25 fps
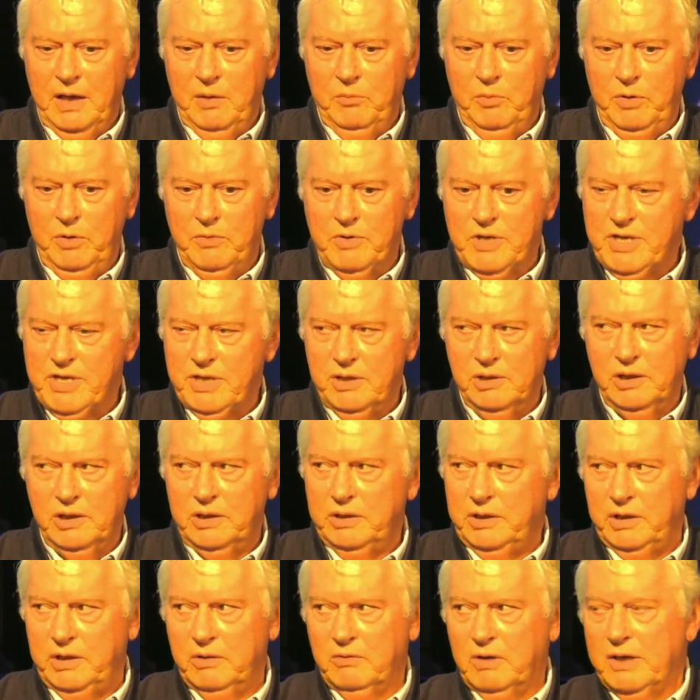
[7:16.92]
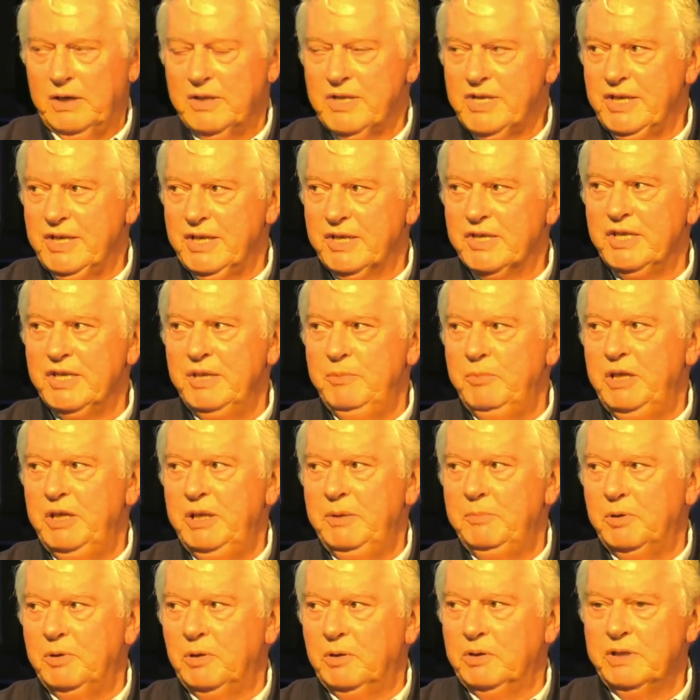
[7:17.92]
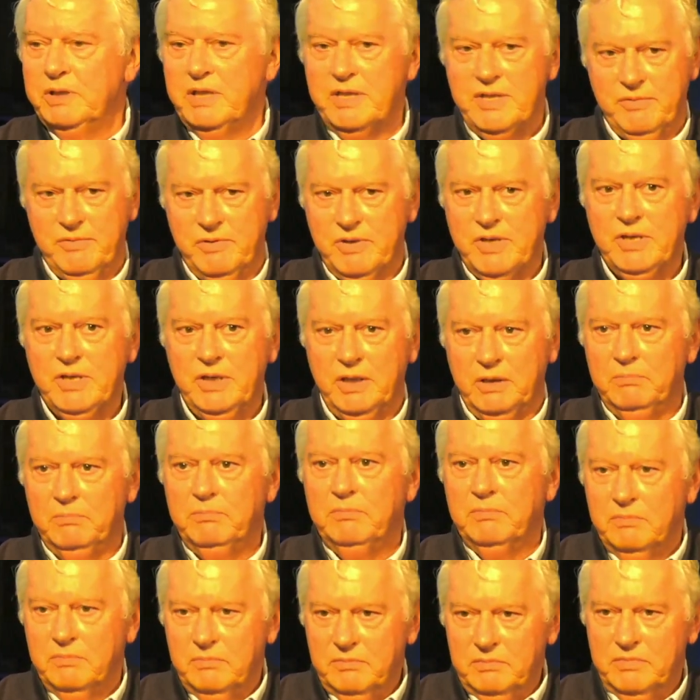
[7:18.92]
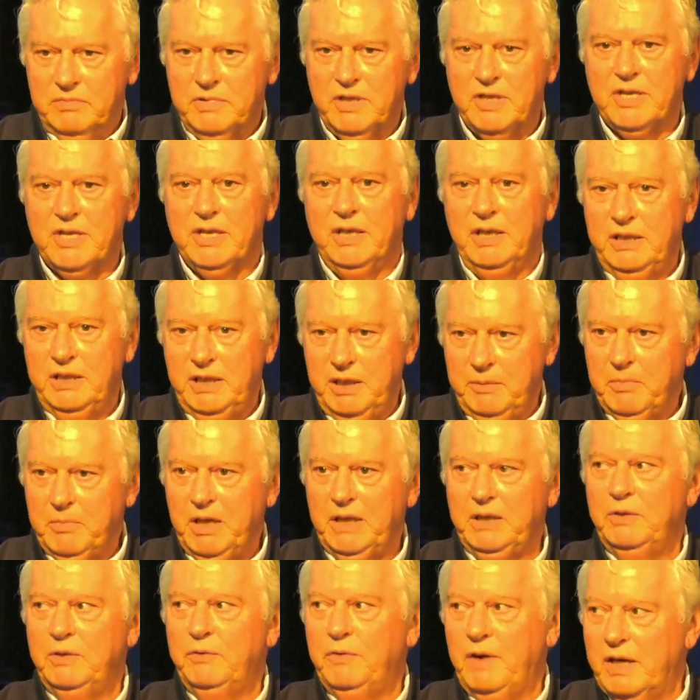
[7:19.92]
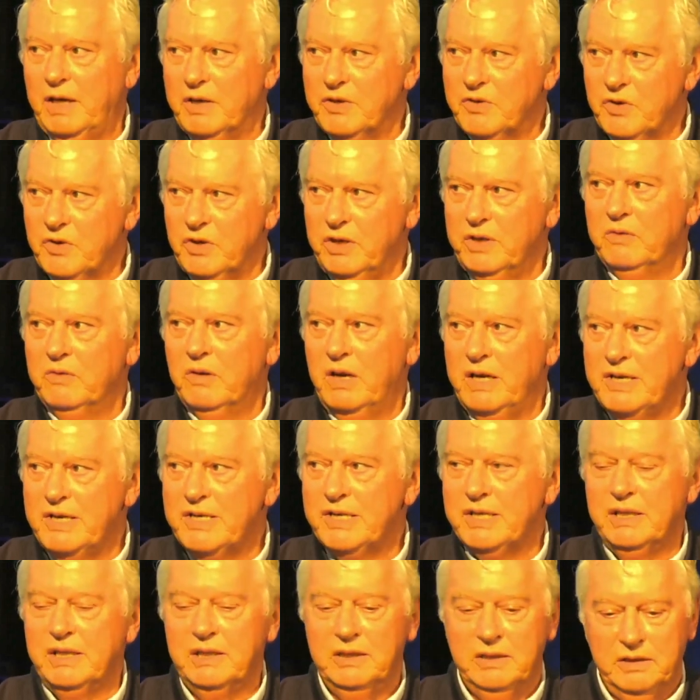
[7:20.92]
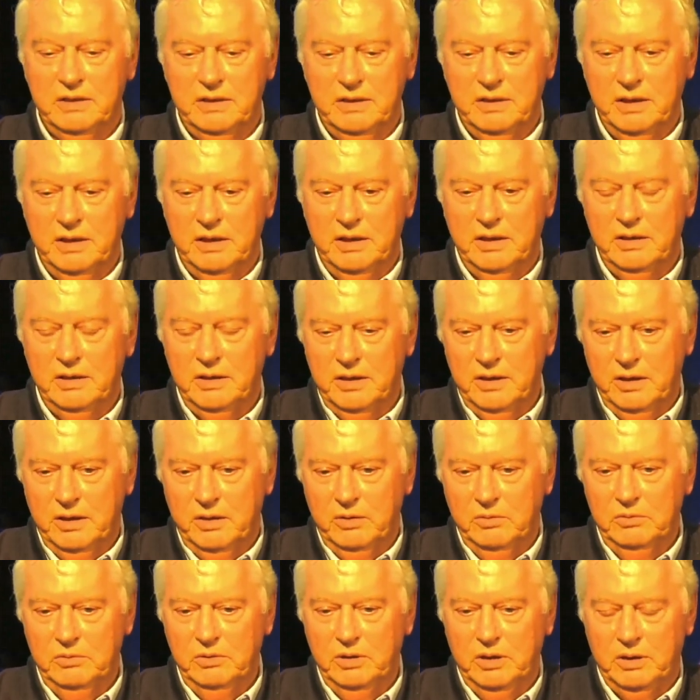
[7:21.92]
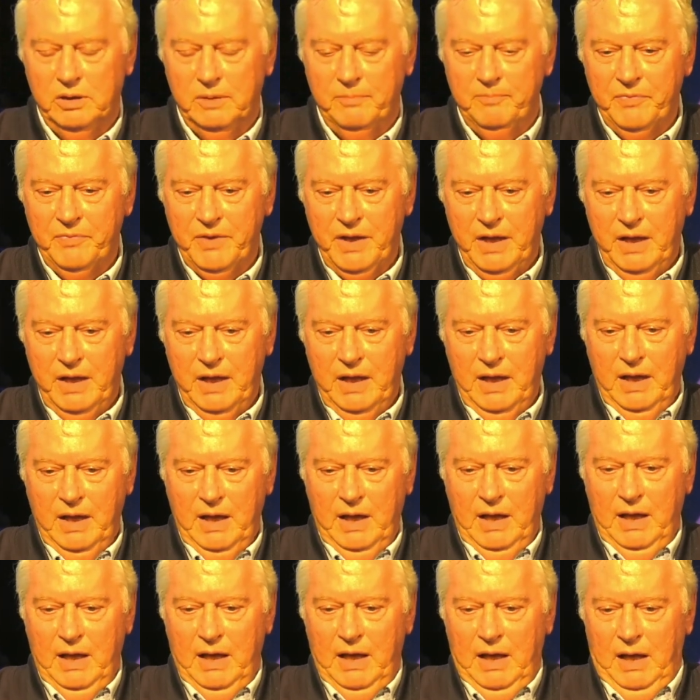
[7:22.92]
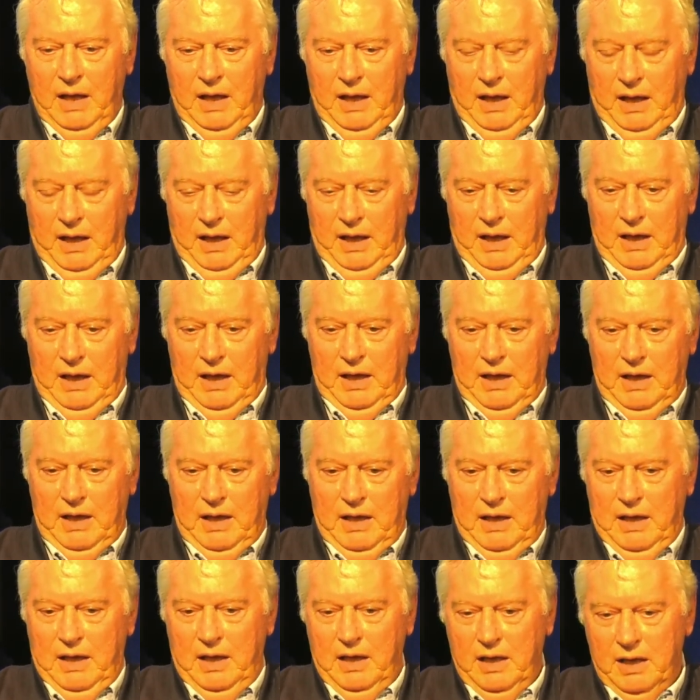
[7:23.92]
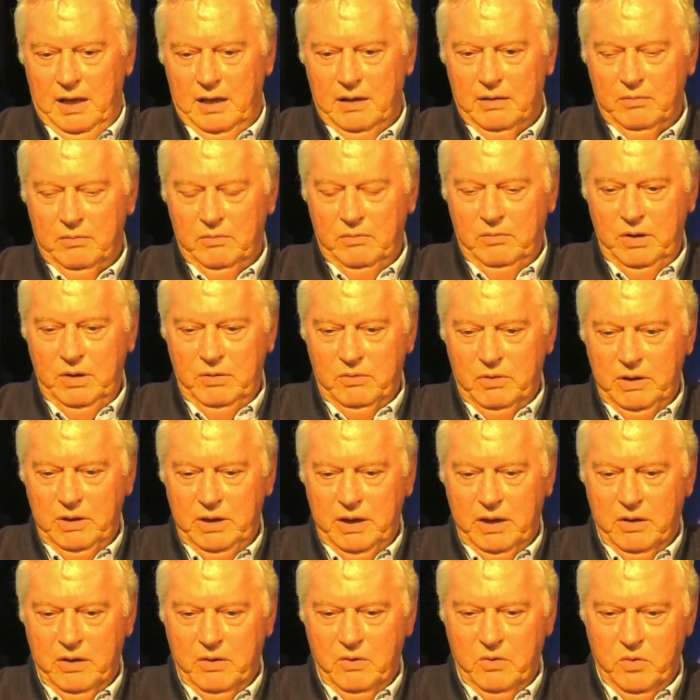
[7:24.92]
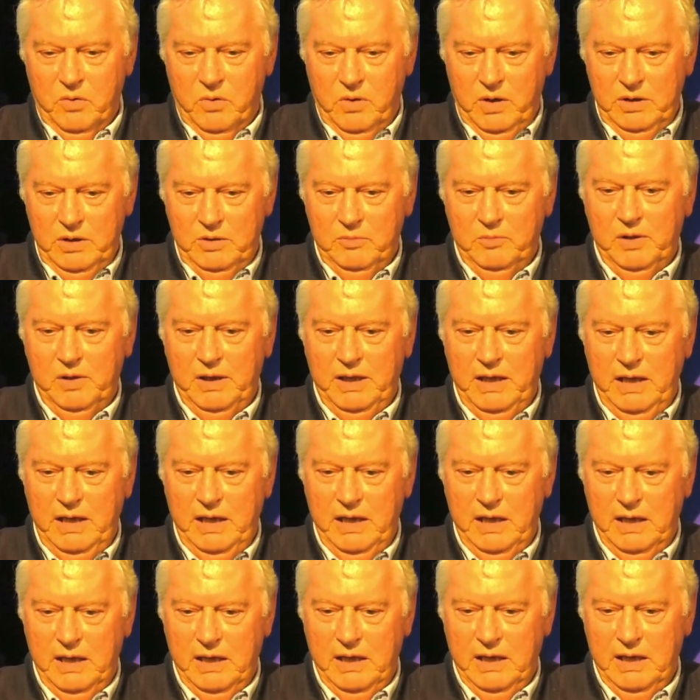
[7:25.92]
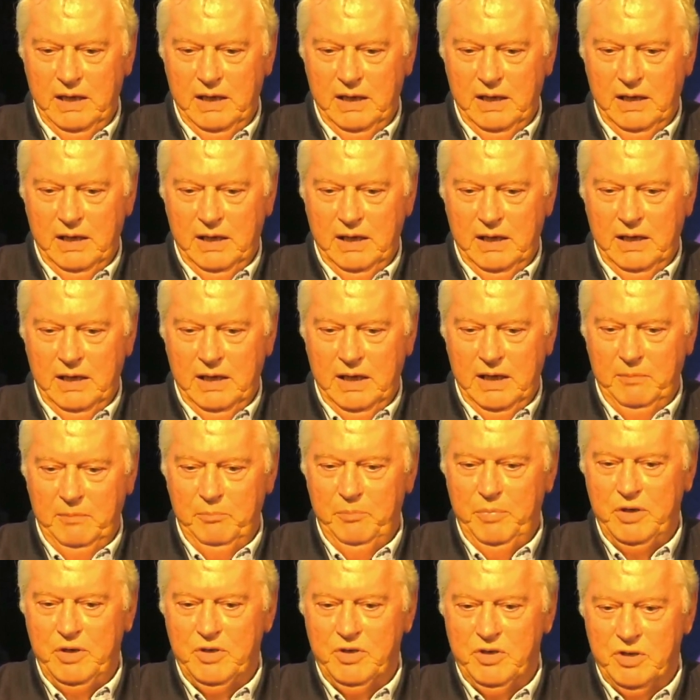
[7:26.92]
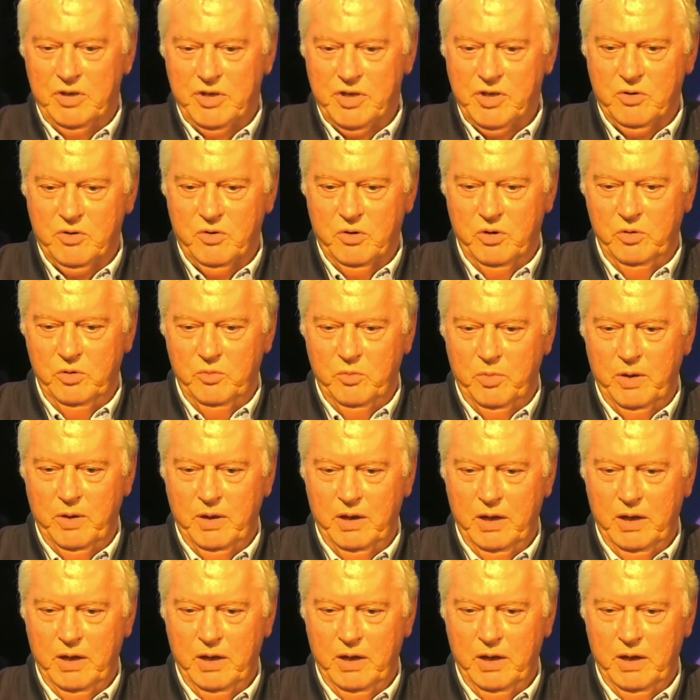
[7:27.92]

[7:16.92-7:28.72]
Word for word: we were still only around 60 people. And this was, you know, designing, manufacturing, racing, the, the, whole lot. Uh, we were an incredibly ambitious group.